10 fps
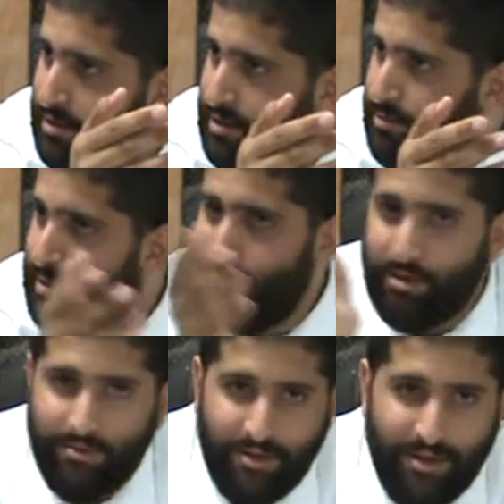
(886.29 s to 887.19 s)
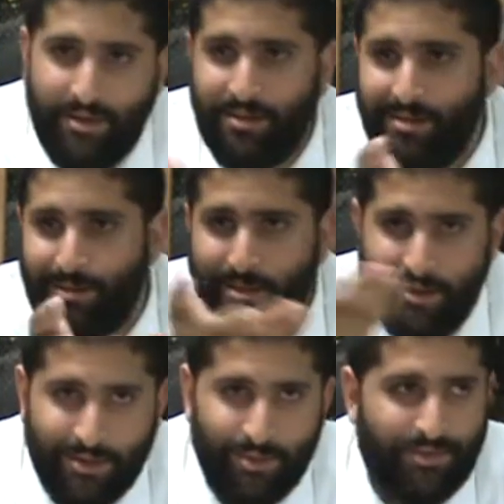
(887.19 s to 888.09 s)
They're people of very
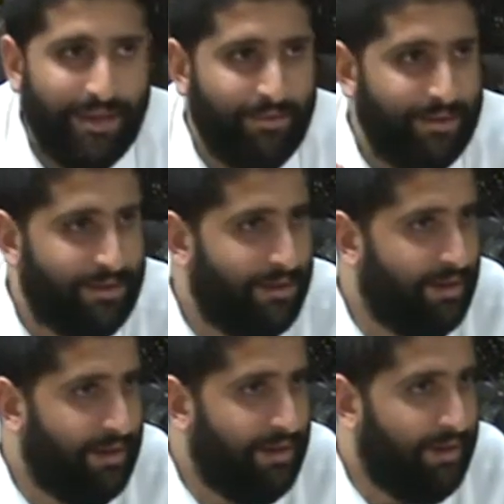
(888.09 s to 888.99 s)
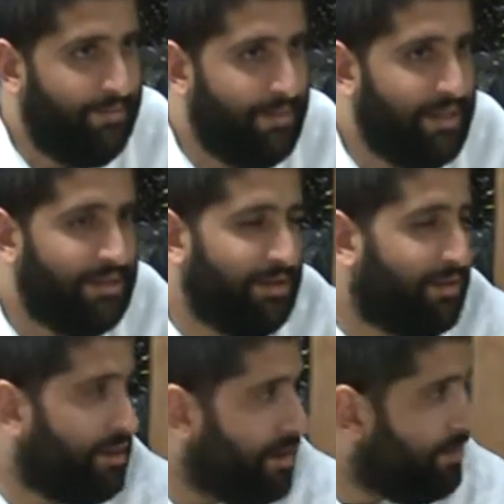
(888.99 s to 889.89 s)
limited refinement. They start
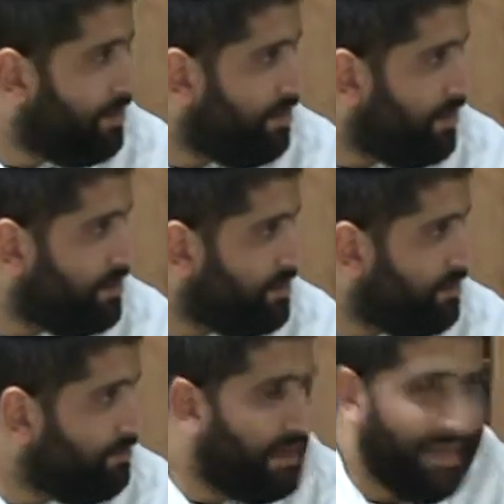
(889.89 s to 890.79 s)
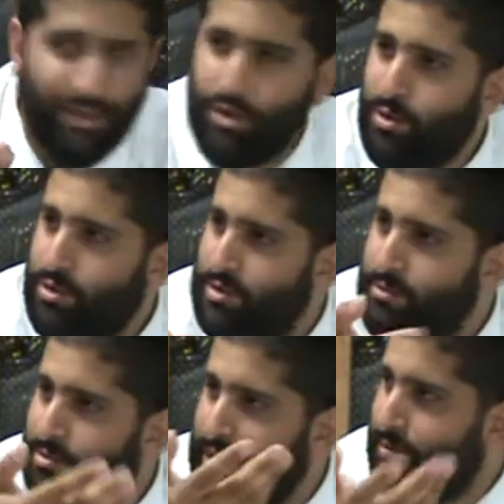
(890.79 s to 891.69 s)
to talk about things and make jokes
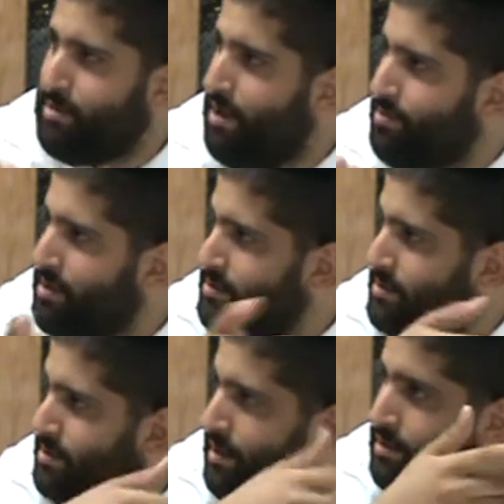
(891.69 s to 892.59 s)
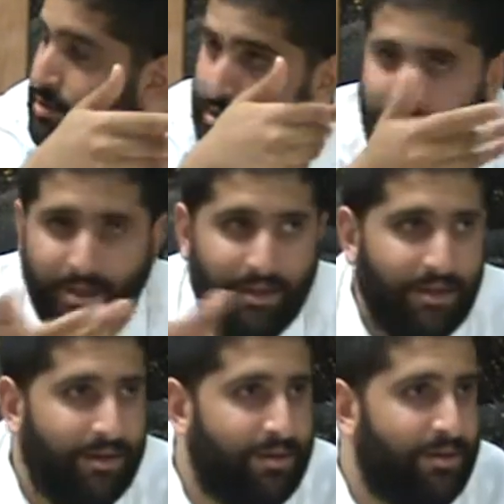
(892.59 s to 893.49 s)
and bring up topics, and you're sitting
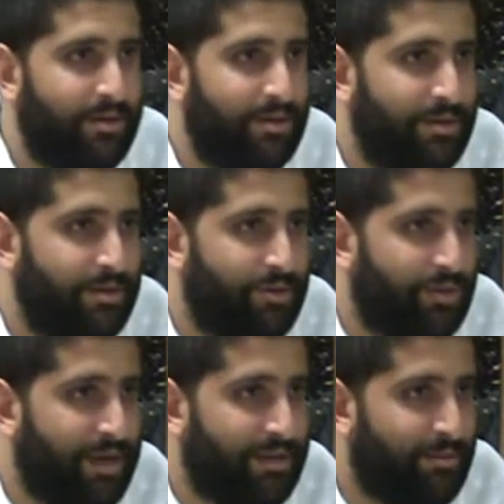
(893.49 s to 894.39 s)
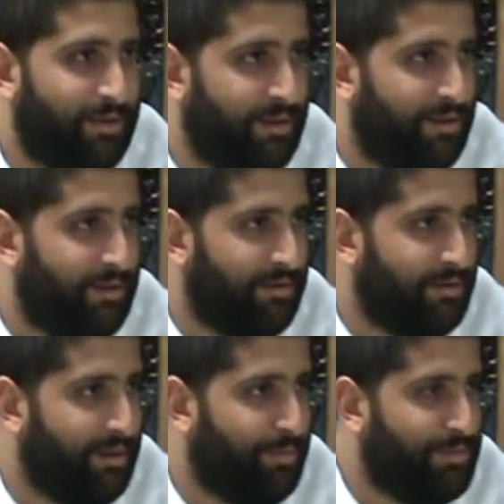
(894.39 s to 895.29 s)
there, you're trying to be a
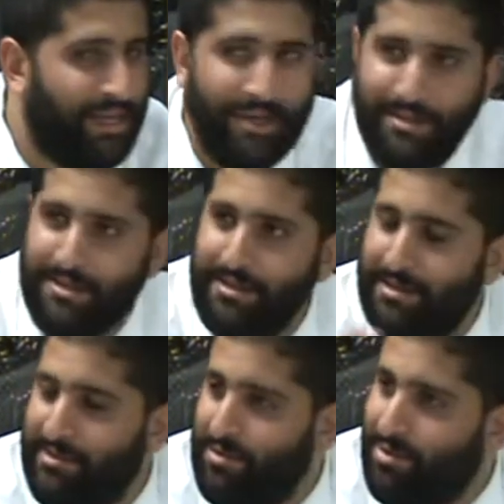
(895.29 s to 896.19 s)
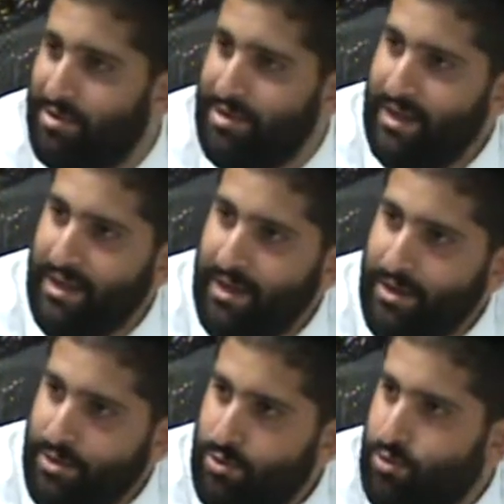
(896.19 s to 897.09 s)
upstanding citizen of the world,
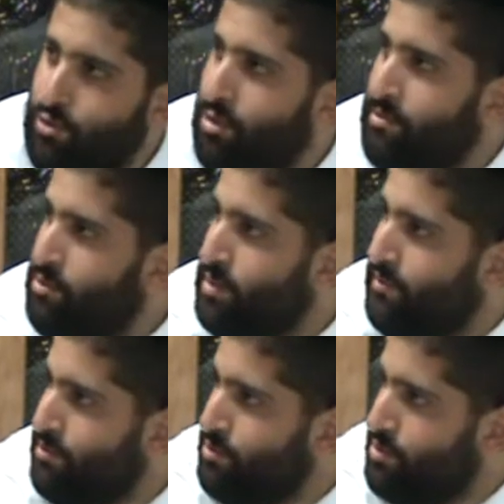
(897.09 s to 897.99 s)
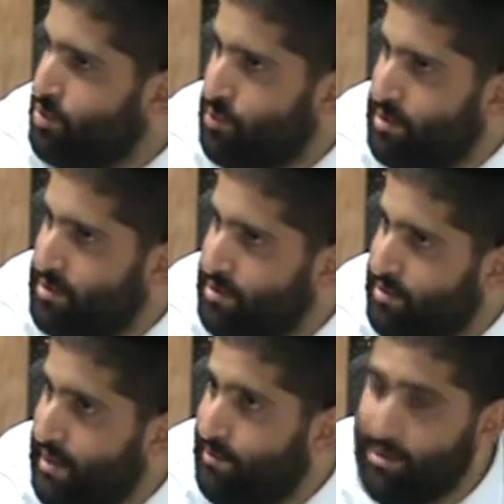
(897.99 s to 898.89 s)
you normally would never use such words at your
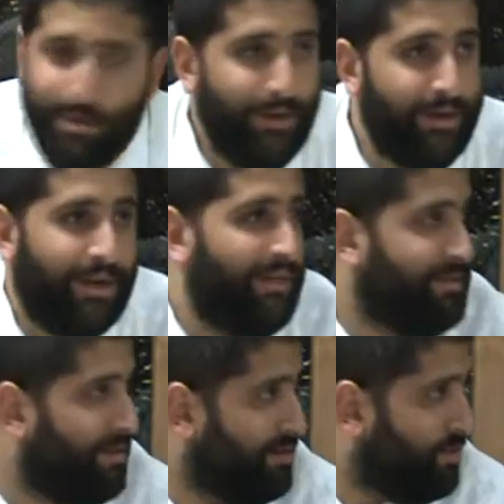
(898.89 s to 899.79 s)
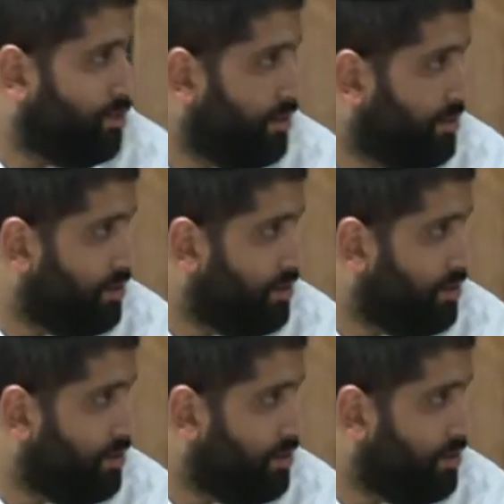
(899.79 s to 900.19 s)
table. You don't want your kids to hear such words.